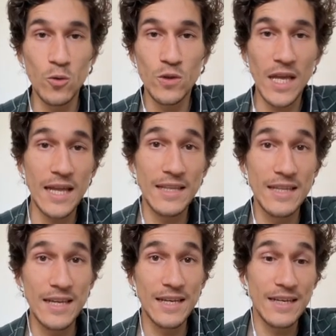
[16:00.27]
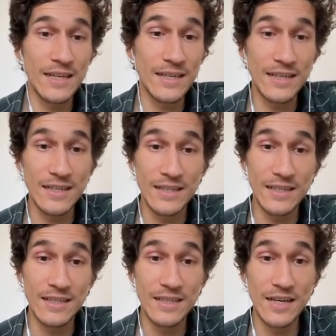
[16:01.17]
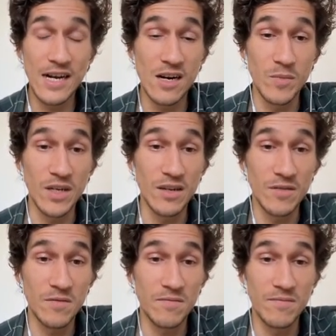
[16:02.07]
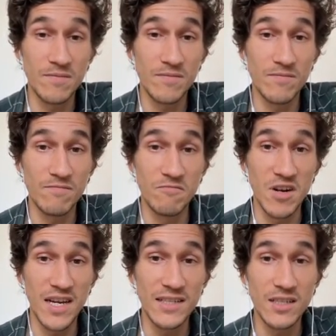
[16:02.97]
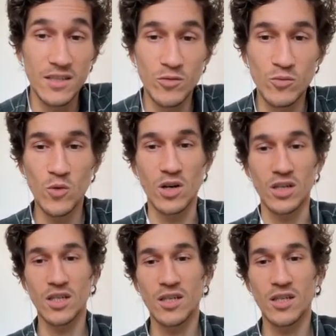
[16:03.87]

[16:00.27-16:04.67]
and the army, right? Could work.